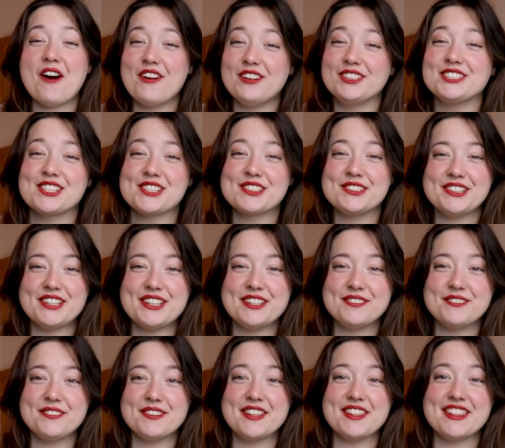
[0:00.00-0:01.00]
also
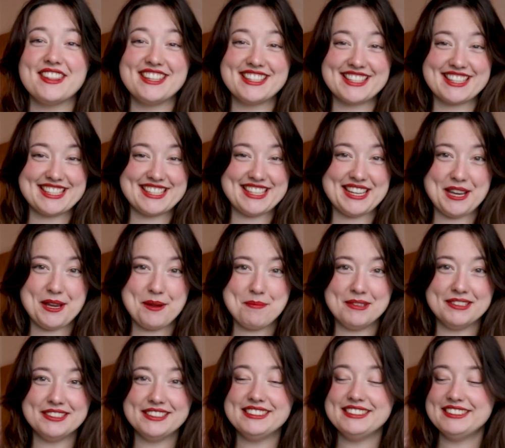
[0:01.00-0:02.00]
have this
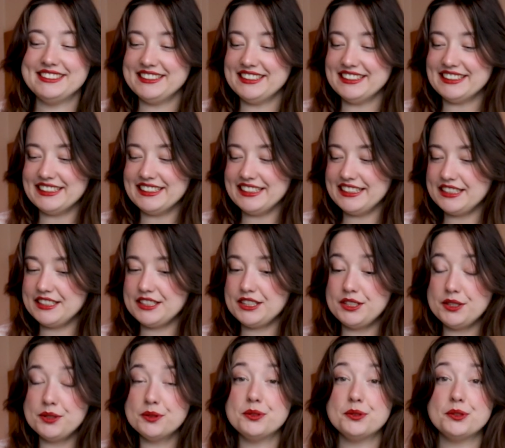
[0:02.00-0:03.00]
table, and
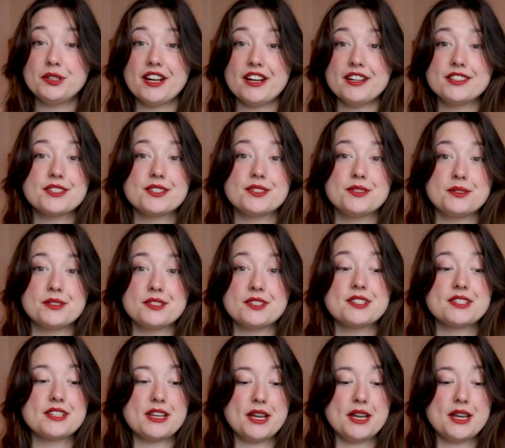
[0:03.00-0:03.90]
you guys know this